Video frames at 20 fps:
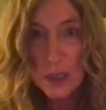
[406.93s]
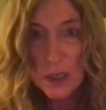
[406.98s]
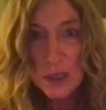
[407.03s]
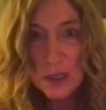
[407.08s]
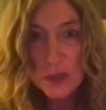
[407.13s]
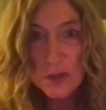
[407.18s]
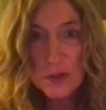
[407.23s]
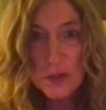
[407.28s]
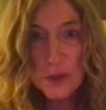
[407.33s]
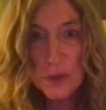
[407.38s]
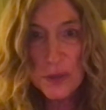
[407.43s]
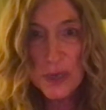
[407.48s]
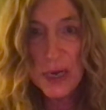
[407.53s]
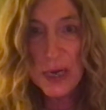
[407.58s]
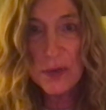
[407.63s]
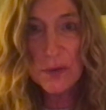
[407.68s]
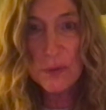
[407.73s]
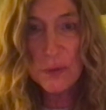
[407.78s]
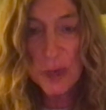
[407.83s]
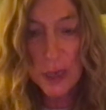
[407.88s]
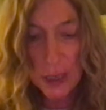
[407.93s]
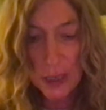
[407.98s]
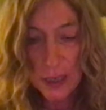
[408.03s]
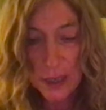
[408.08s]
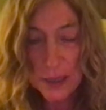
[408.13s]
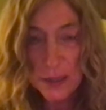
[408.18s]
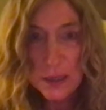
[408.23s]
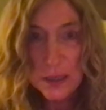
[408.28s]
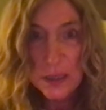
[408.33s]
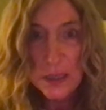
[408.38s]
So
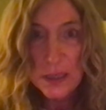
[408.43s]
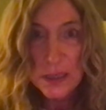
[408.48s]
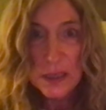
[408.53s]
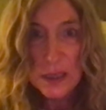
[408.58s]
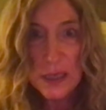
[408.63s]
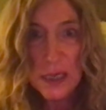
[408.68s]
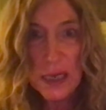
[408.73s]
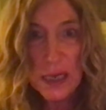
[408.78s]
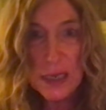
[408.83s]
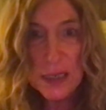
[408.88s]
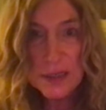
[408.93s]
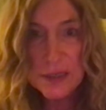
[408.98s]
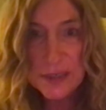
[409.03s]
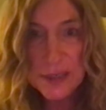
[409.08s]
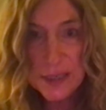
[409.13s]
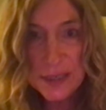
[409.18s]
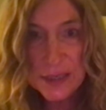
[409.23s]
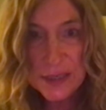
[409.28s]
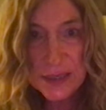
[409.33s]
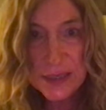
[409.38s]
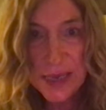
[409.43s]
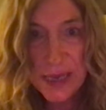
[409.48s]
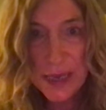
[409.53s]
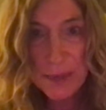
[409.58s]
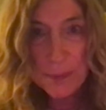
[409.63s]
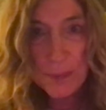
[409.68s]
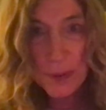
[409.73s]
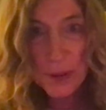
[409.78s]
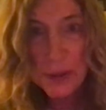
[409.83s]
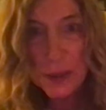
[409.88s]
now, as an
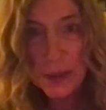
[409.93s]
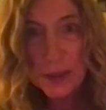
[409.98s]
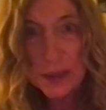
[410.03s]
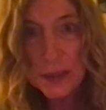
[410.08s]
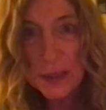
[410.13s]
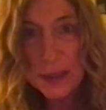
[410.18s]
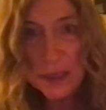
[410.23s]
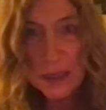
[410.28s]
example,